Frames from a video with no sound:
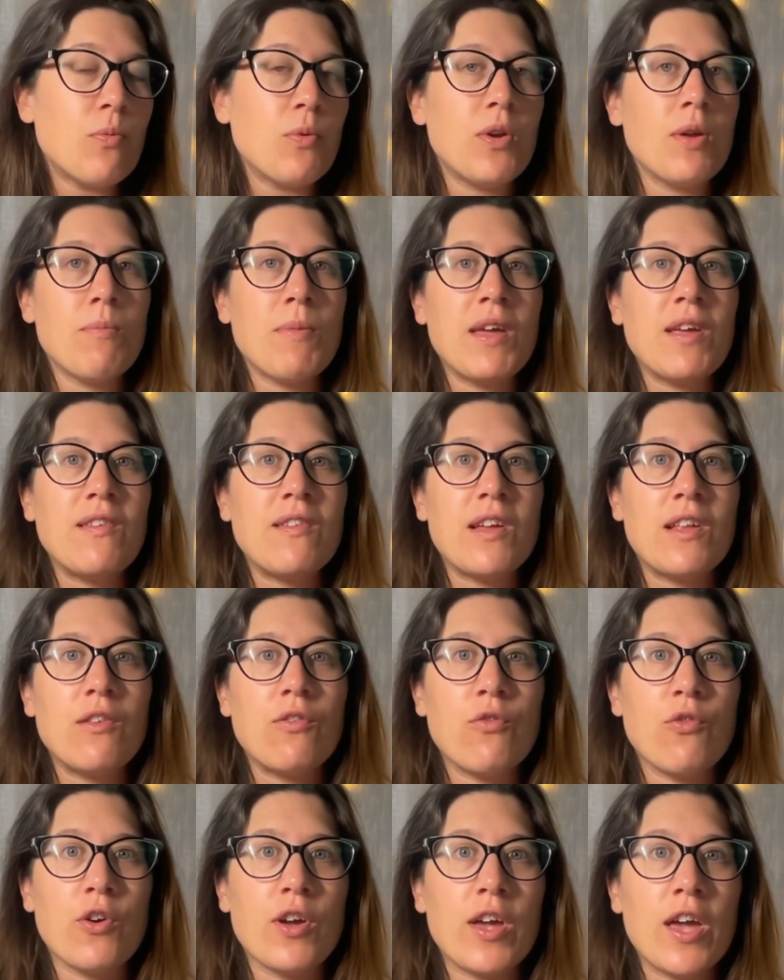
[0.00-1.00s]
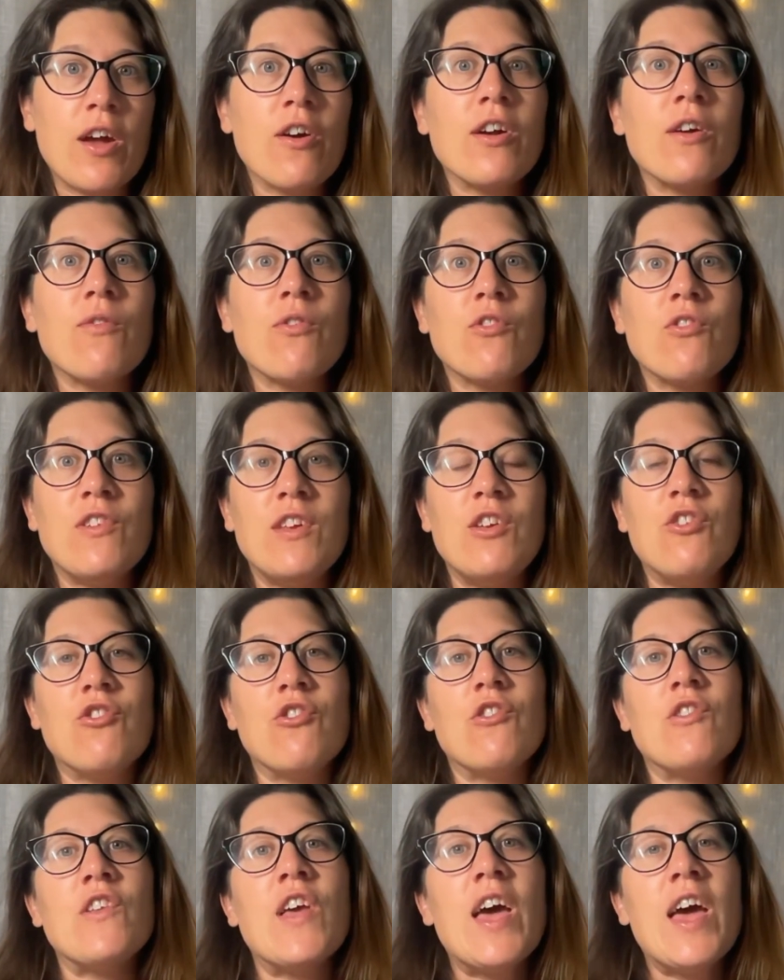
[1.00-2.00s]
Would it make sense for caregivers,
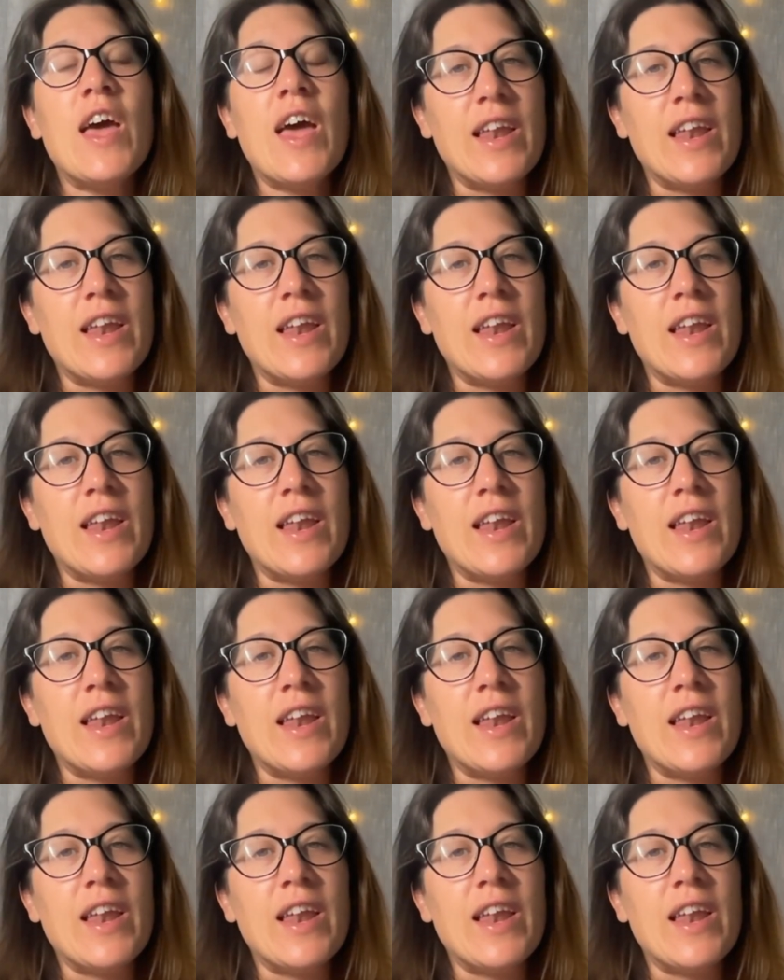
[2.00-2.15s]
teachers,